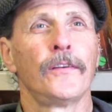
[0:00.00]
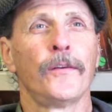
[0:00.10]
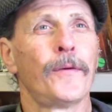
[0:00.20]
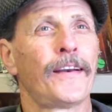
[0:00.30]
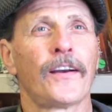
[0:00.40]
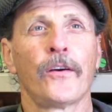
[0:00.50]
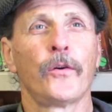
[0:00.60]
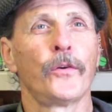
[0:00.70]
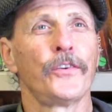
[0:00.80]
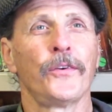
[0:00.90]
No matter how
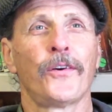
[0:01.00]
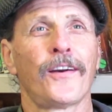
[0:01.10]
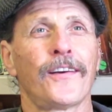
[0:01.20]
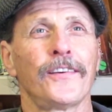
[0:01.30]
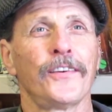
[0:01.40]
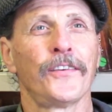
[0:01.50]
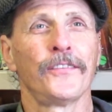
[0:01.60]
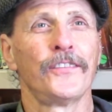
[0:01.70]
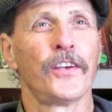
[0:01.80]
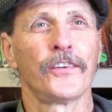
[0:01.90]
old you are,
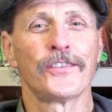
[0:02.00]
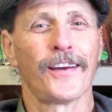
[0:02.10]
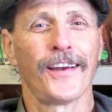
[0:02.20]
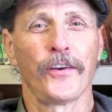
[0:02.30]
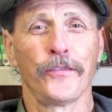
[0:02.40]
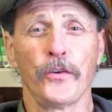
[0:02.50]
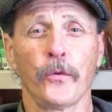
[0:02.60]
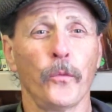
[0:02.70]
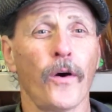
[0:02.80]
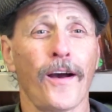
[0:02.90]
young child, if you
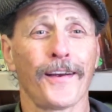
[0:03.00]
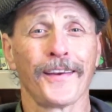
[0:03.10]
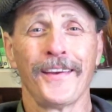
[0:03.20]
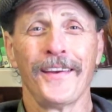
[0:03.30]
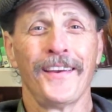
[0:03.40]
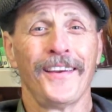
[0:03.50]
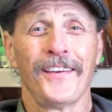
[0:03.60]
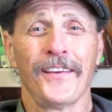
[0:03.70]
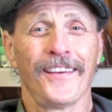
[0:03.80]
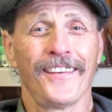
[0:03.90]
can walk
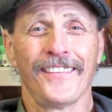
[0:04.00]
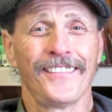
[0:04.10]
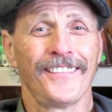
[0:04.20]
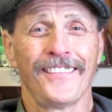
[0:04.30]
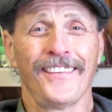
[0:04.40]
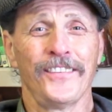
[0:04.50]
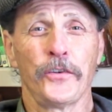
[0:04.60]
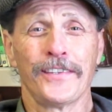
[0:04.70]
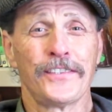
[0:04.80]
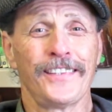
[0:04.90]
and you
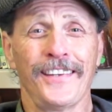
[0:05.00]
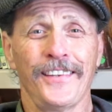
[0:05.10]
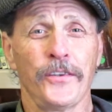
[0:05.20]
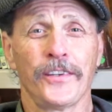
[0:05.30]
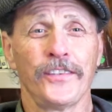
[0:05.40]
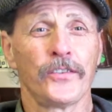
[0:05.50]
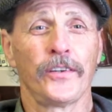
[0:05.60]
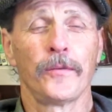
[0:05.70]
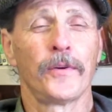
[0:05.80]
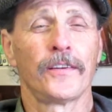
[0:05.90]
can see, you can enjoy
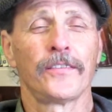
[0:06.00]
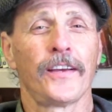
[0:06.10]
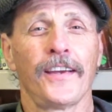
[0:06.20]
the butterfly